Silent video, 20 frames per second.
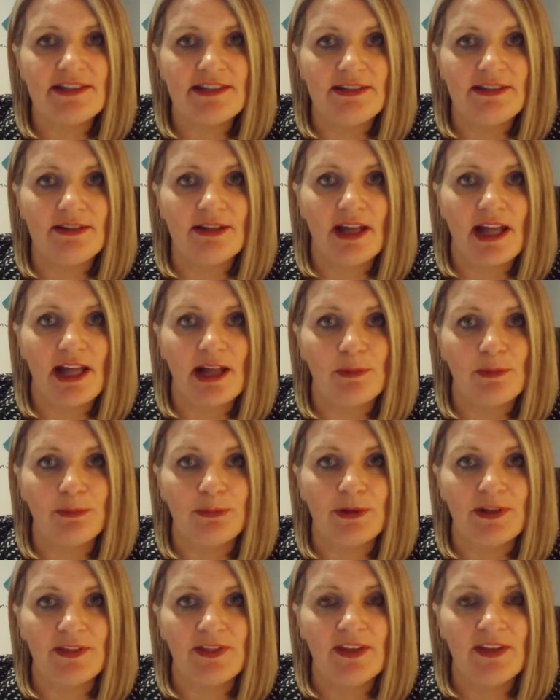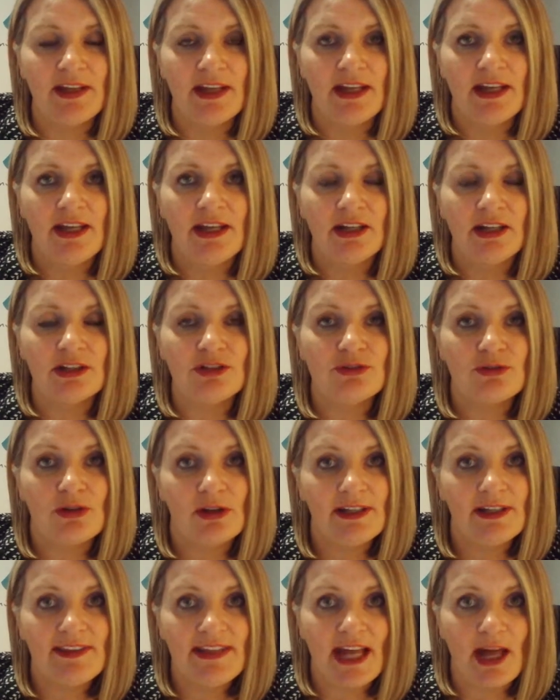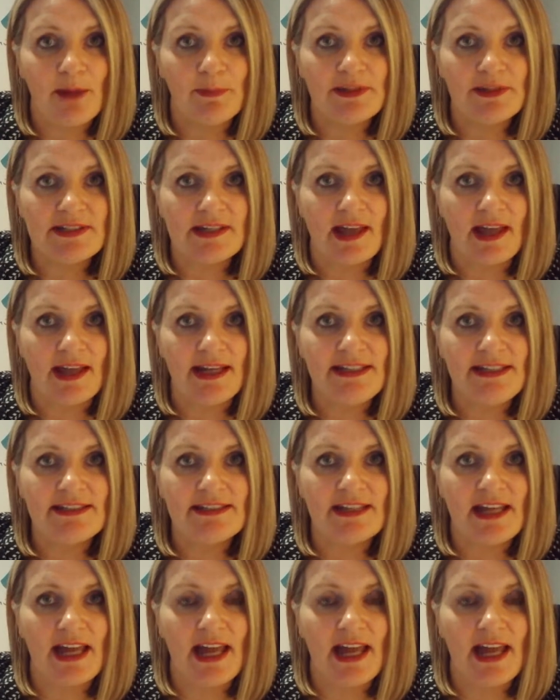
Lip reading: to help with controlling the appetite,